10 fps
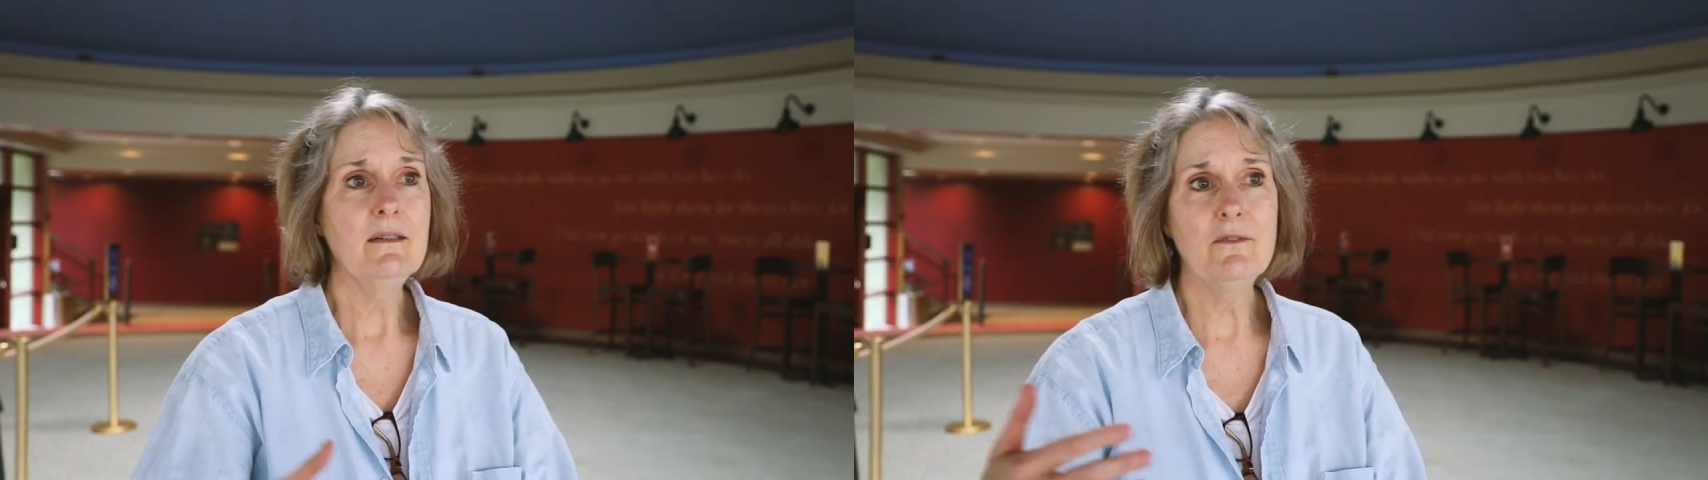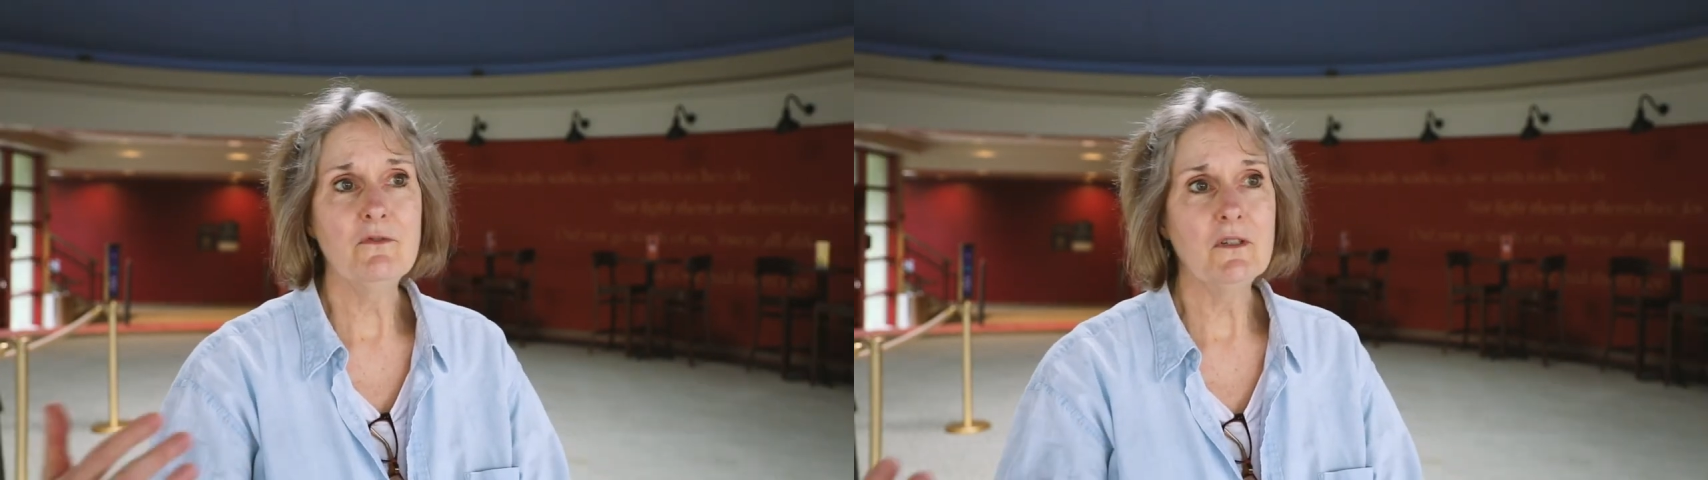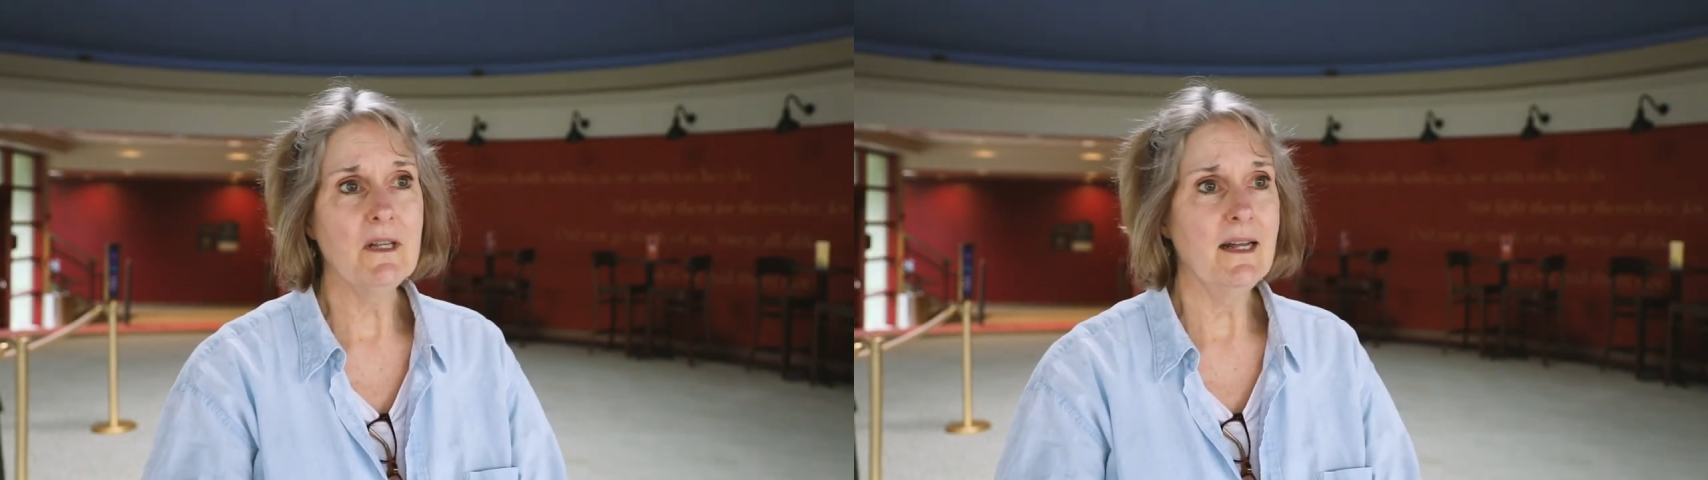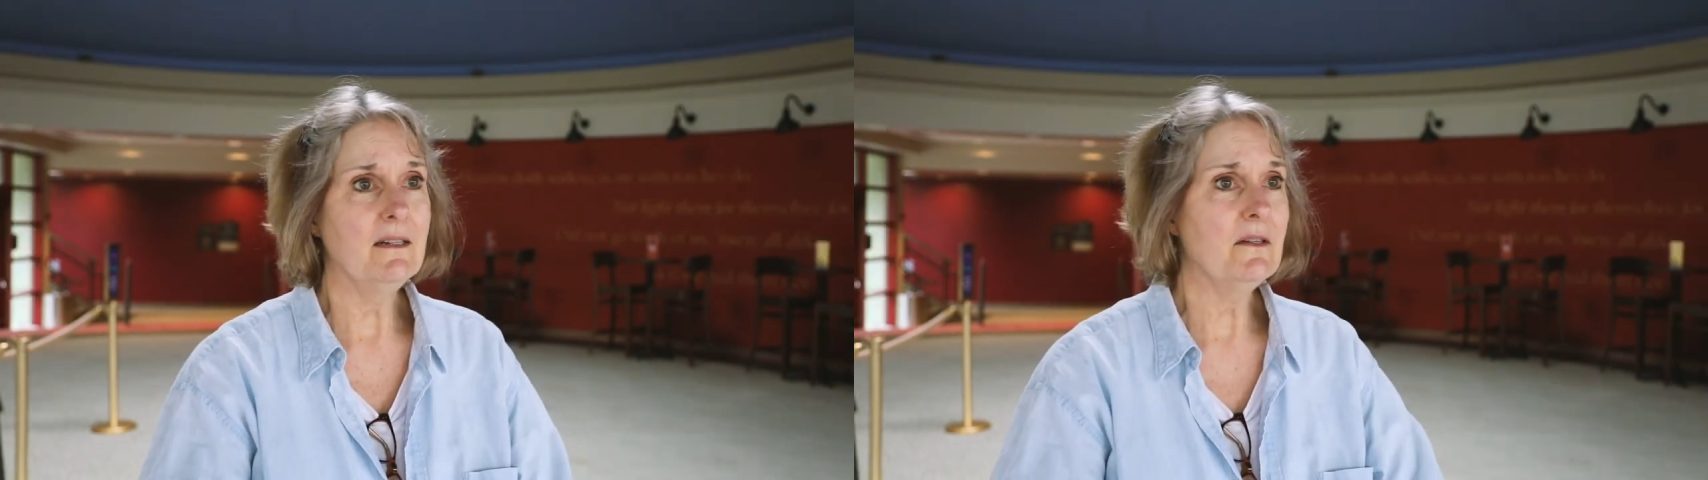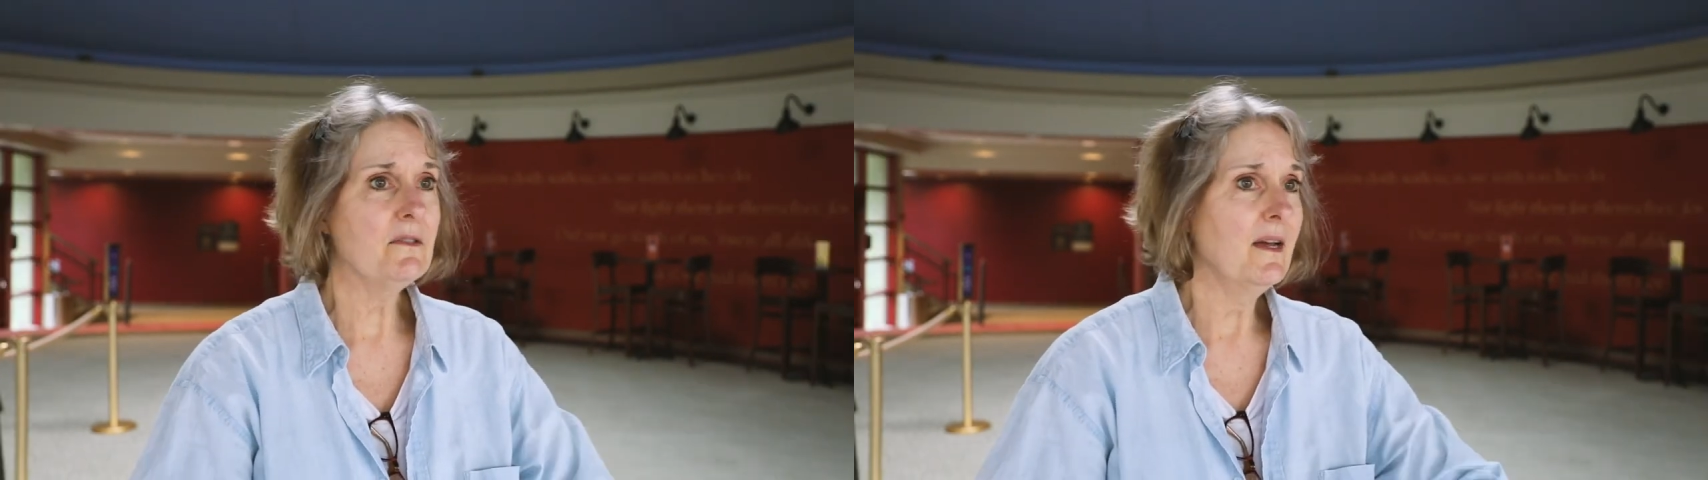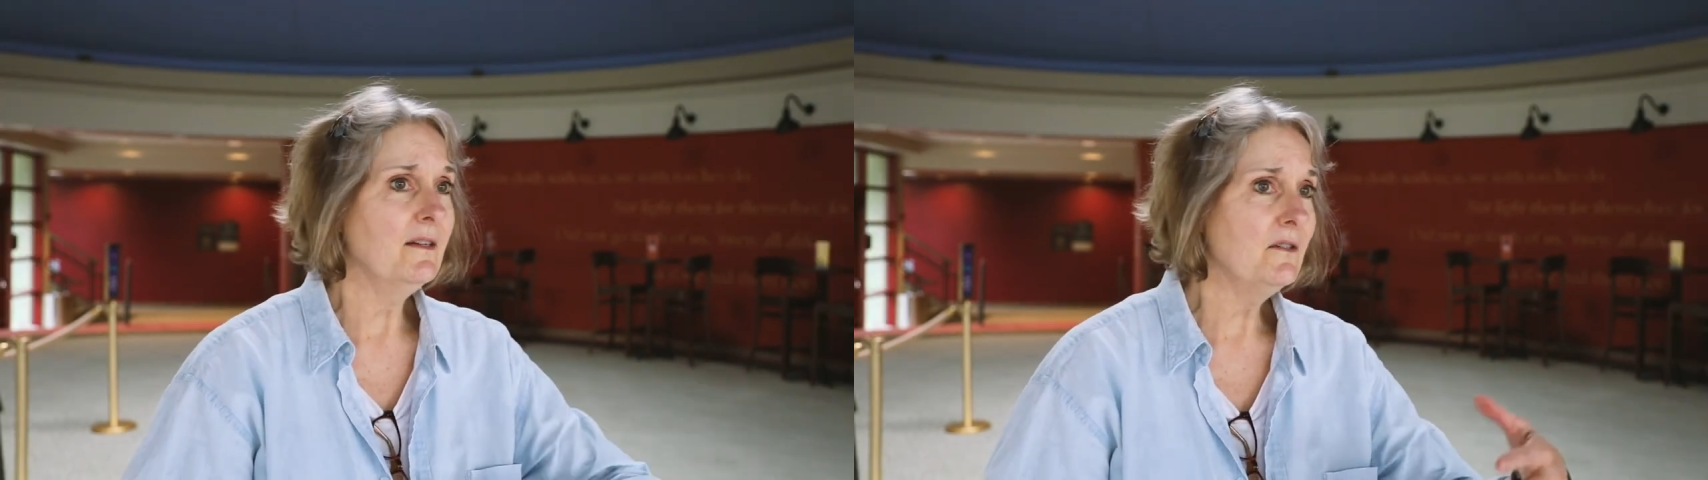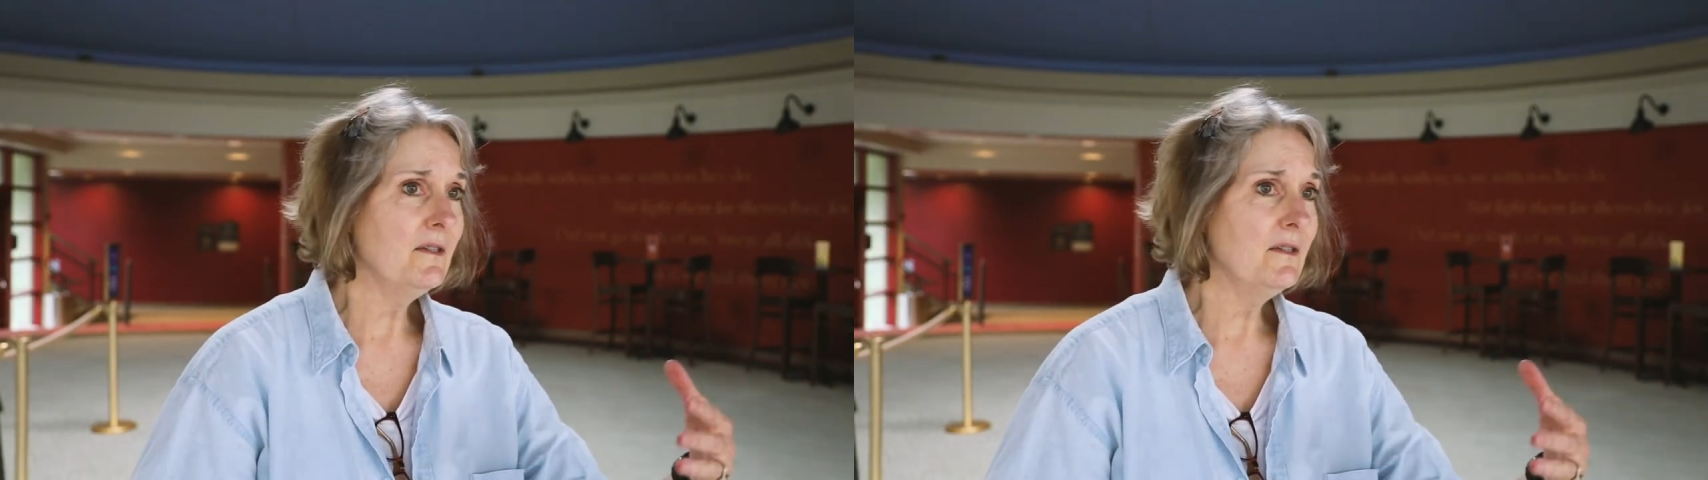different lighting designer,